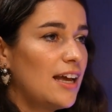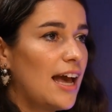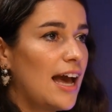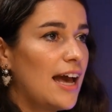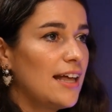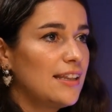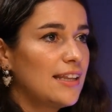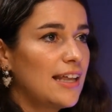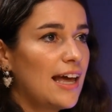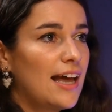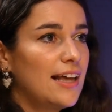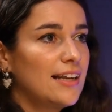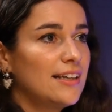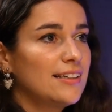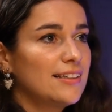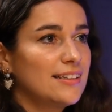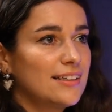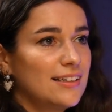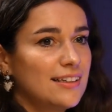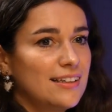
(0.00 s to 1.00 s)
and
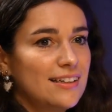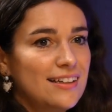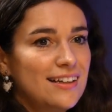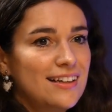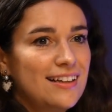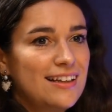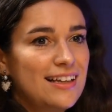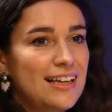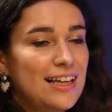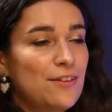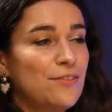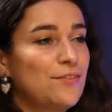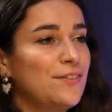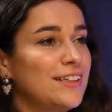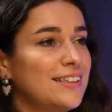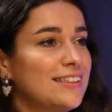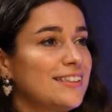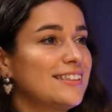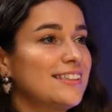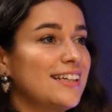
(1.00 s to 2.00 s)
then if
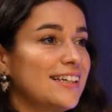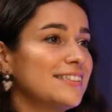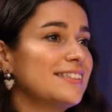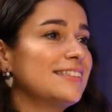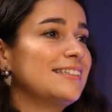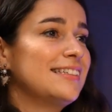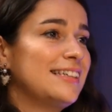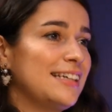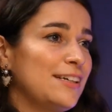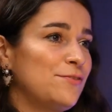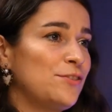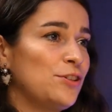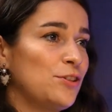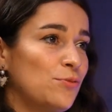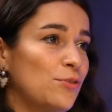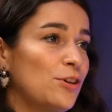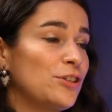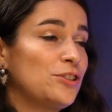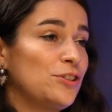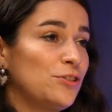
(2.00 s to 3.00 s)
it doesn't give you
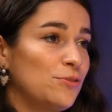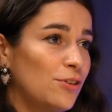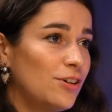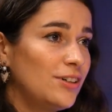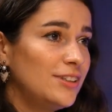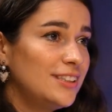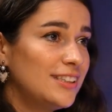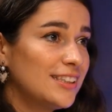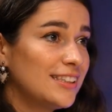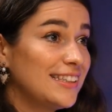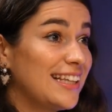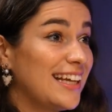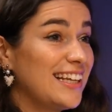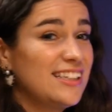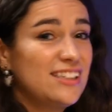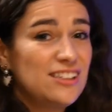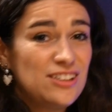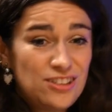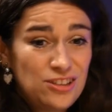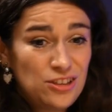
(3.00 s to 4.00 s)
what you want,
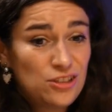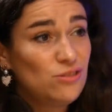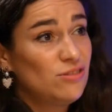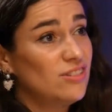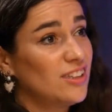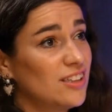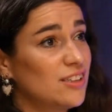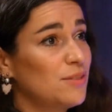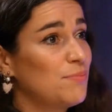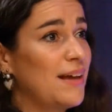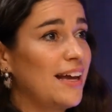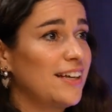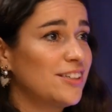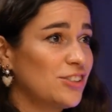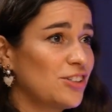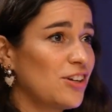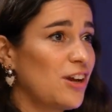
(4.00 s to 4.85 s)
then you did a bad